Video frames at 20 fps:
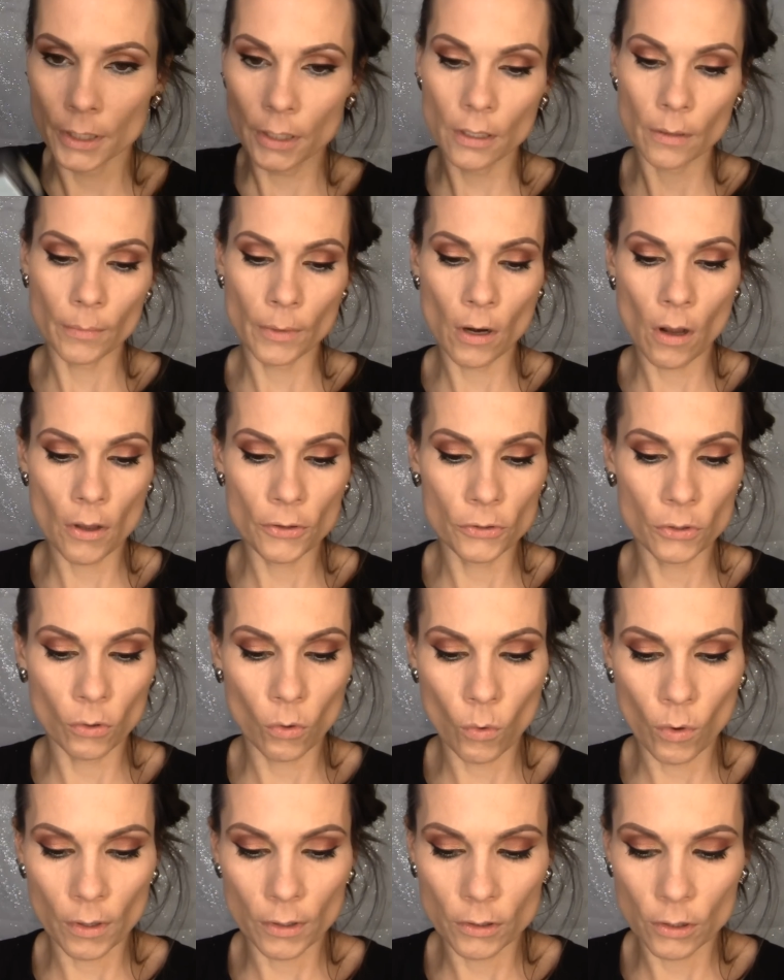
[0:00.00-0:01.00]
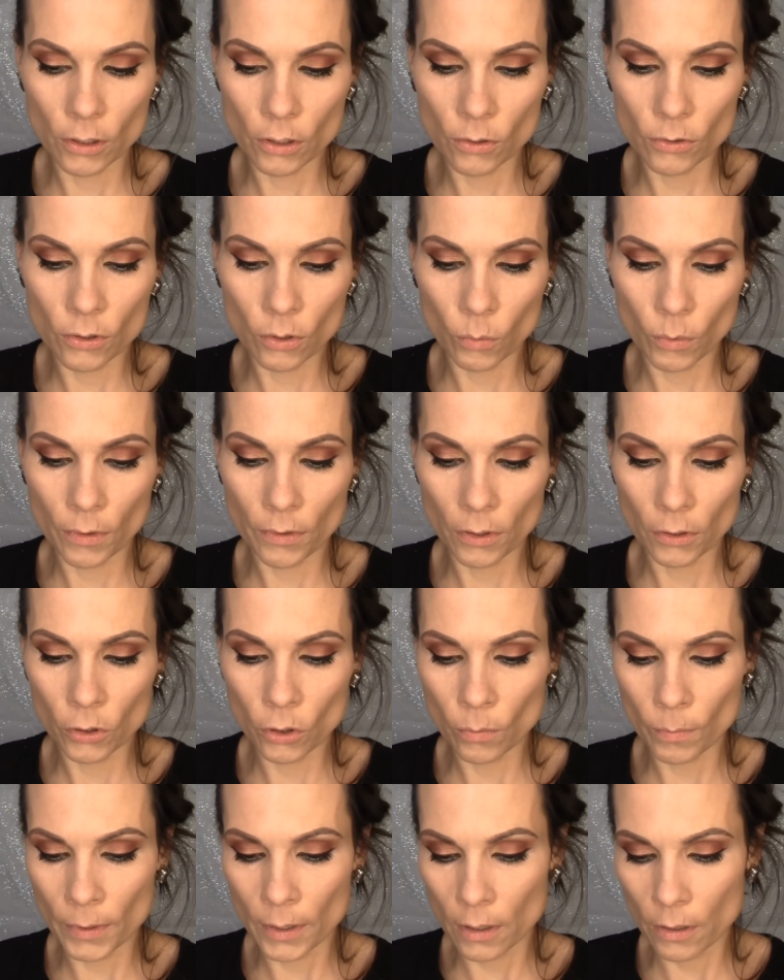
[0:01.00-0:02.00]
And I'm also going to use it with a
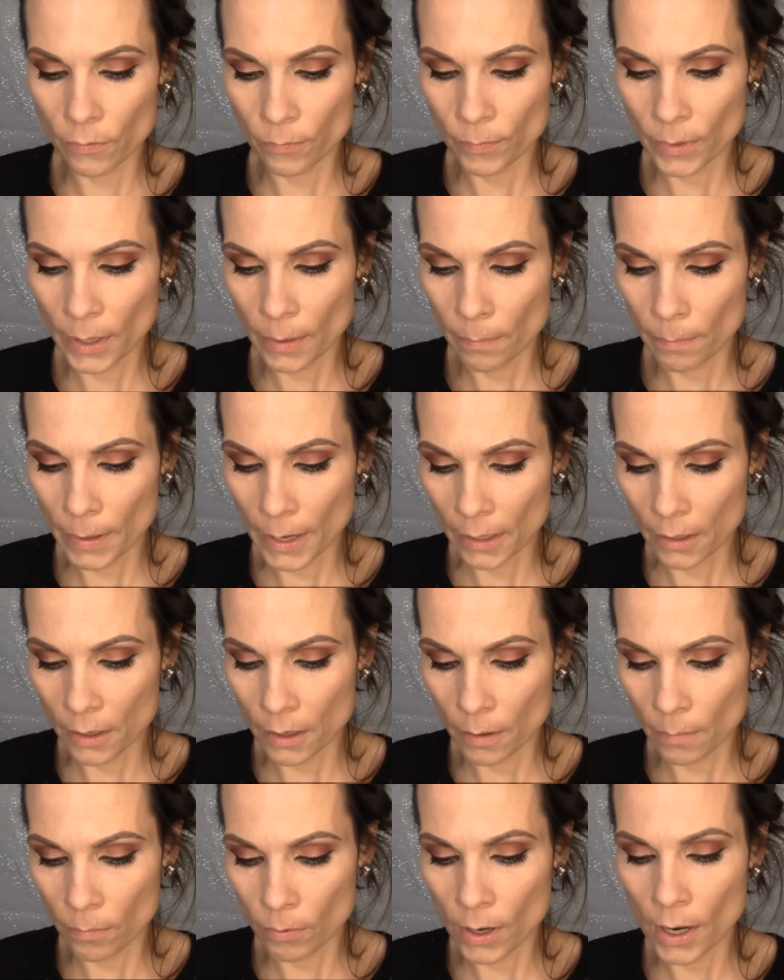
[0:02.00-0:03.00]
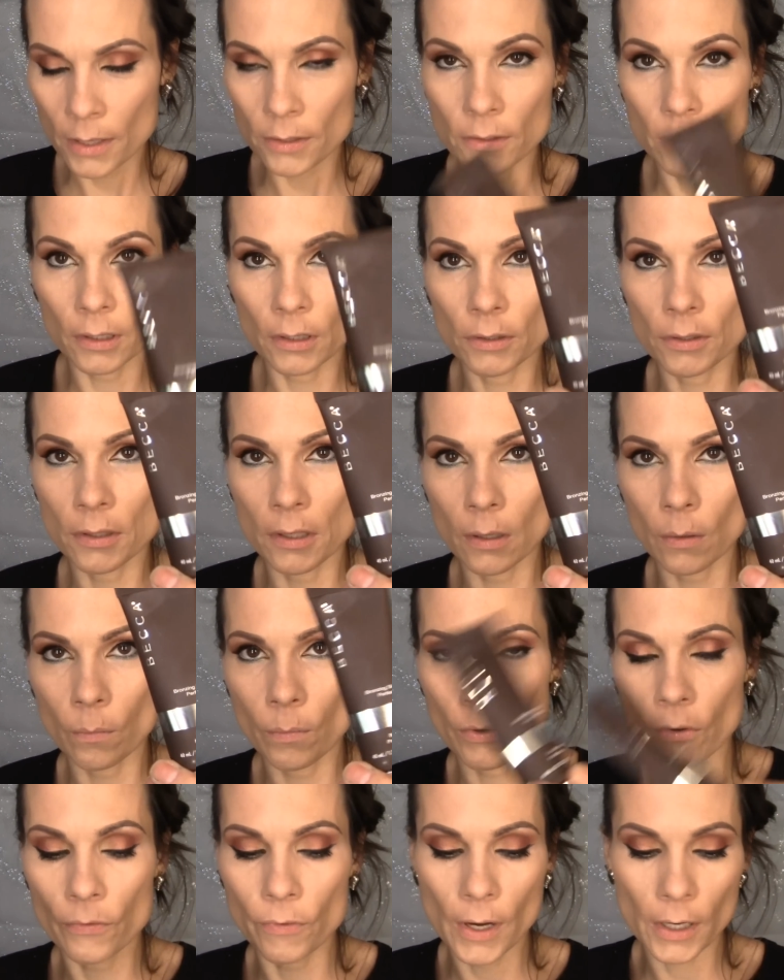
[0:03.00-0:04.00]
little bit of my Becca Bronzing
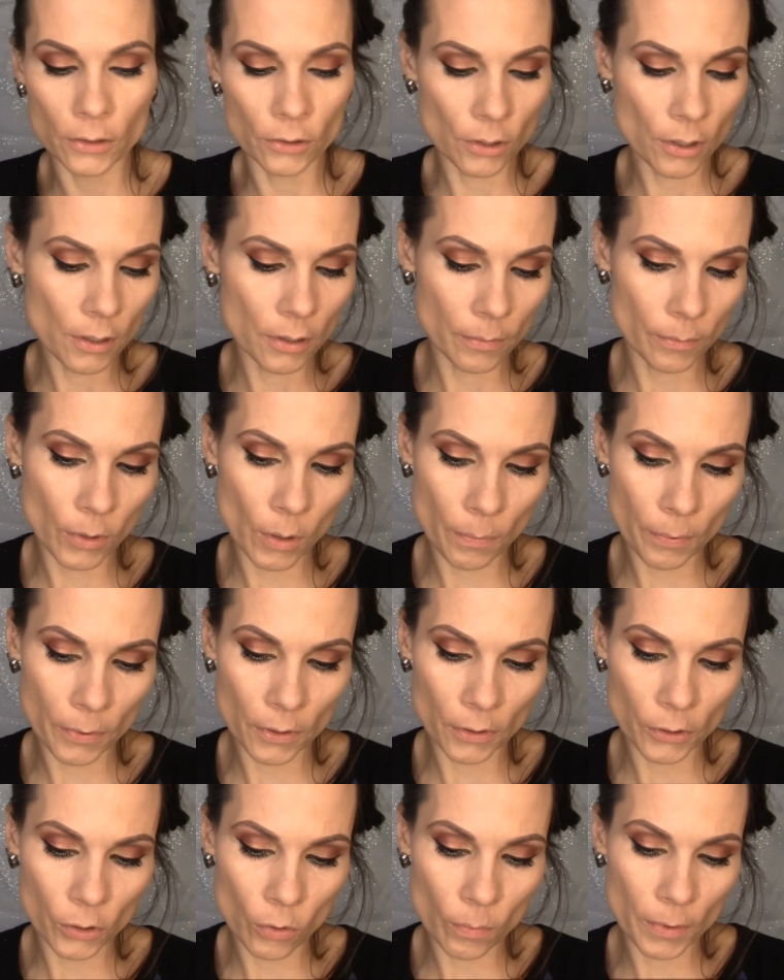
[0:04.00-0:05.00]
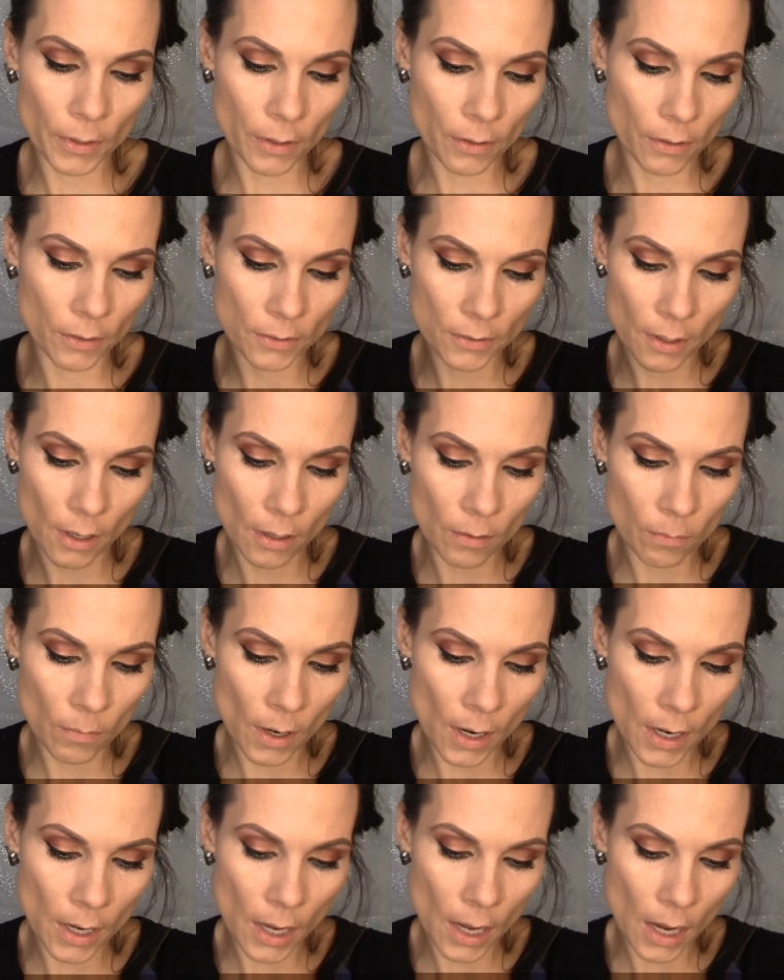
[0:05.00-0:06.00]
Skin Perfector, and I'm going to put a little bit of this on
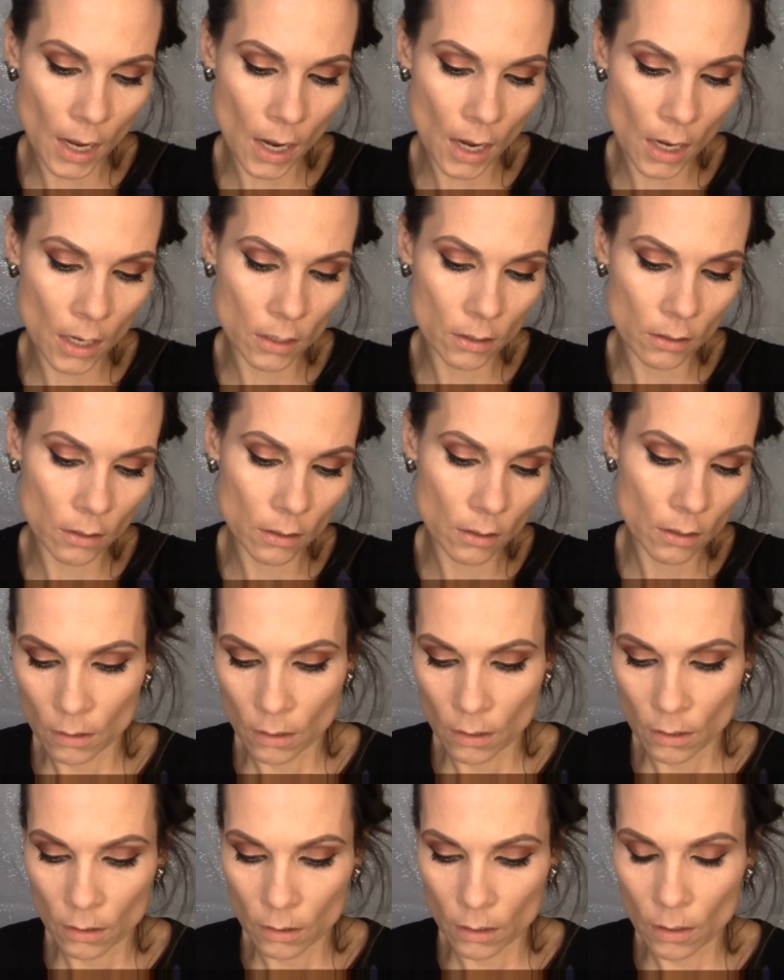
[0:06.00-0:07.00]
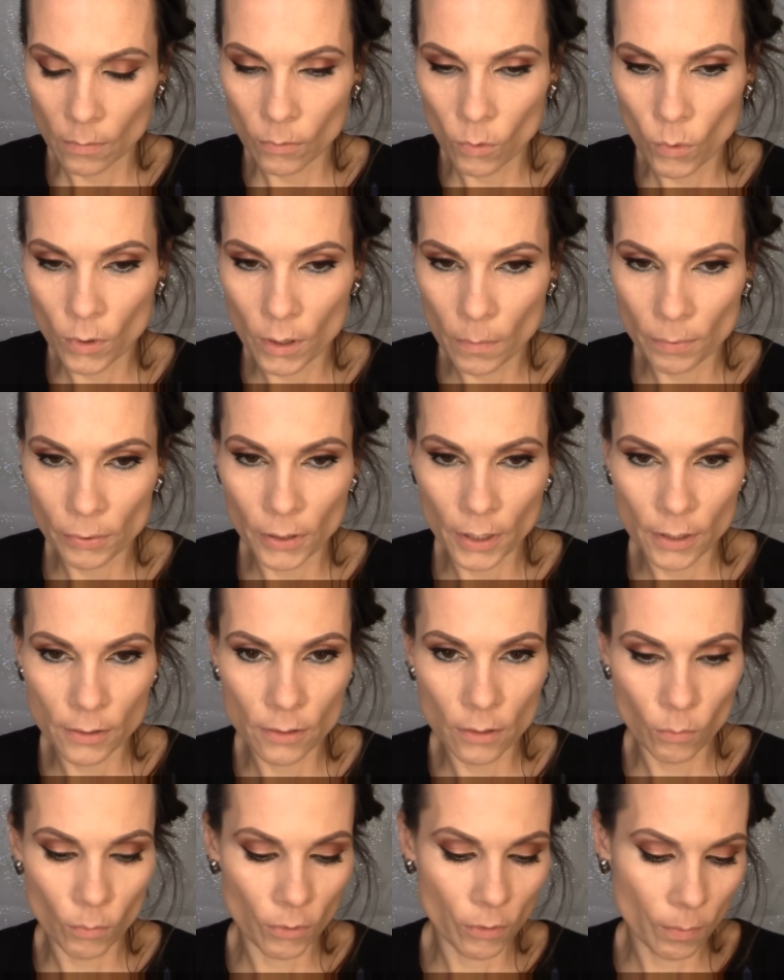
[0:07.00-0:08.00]
my hand. Then I'm going to
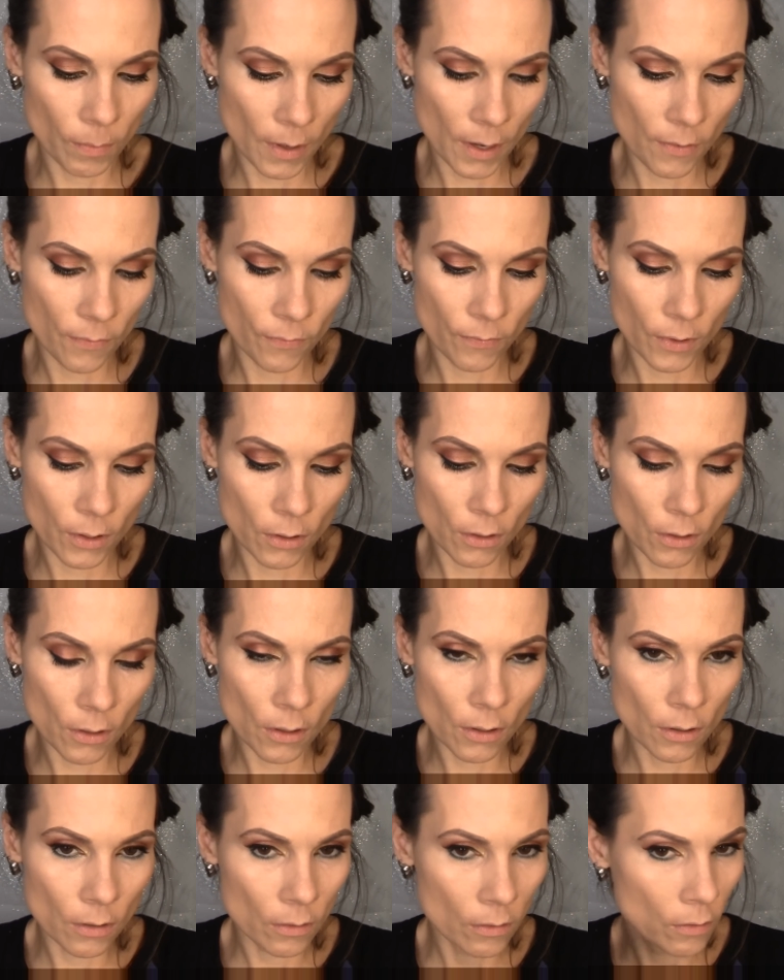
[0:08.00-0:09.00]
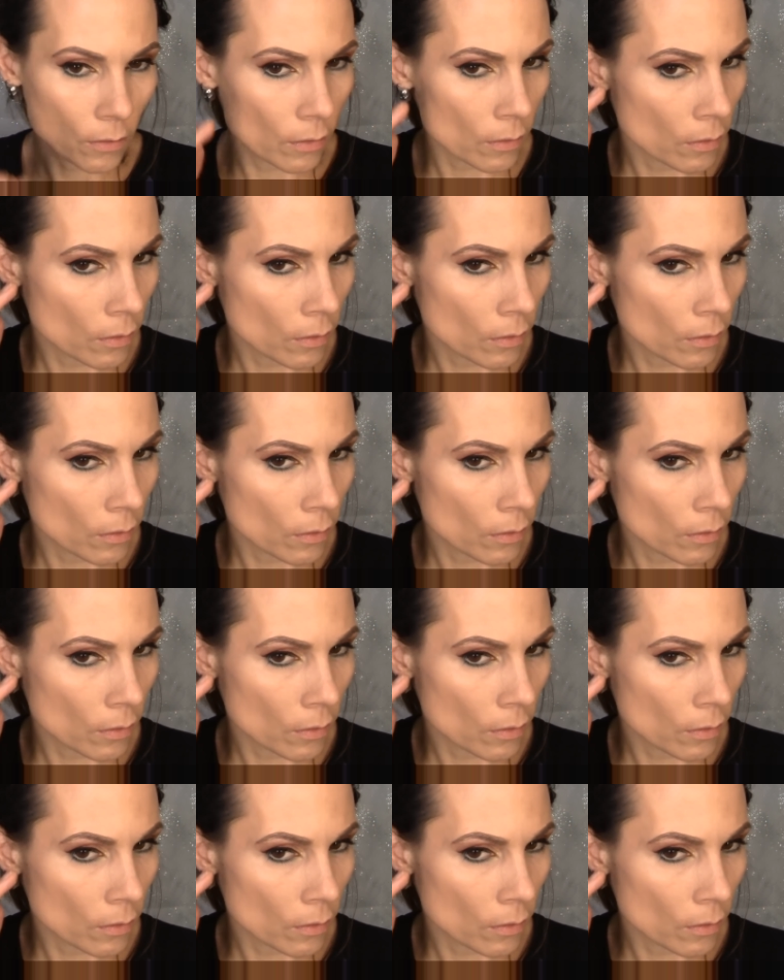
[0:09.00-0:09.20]
place it with my finger.